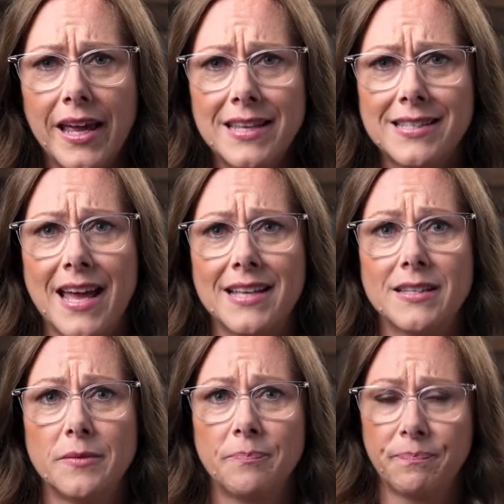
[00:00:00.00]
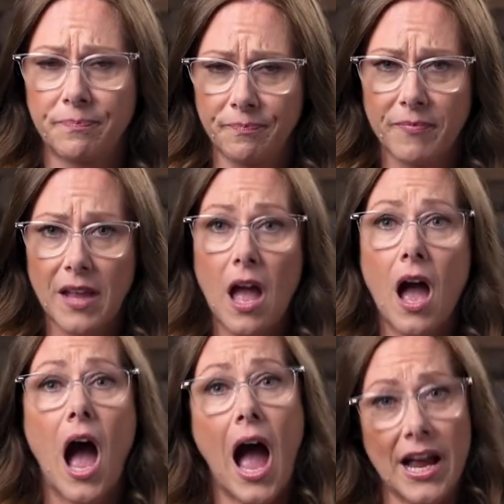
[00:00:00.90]
he says,
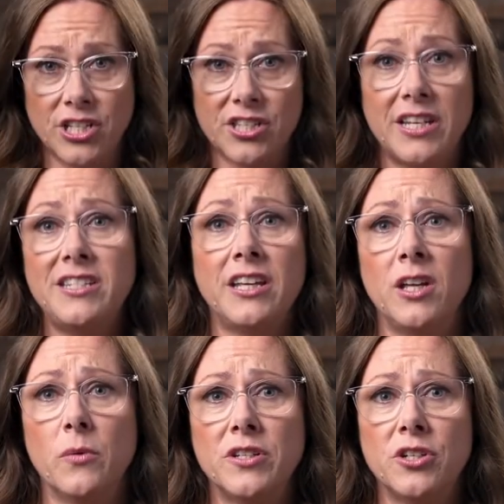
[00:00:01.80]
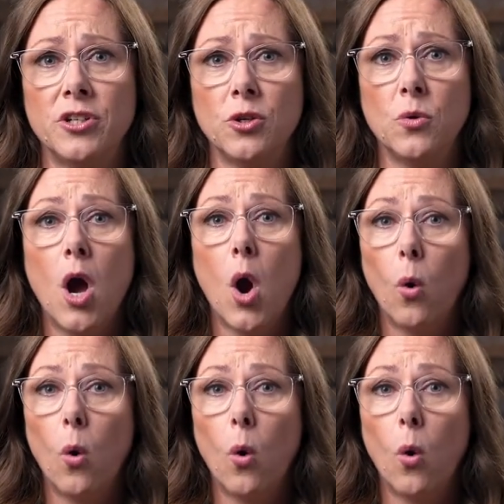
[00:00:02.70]
"I just did tell you what to do.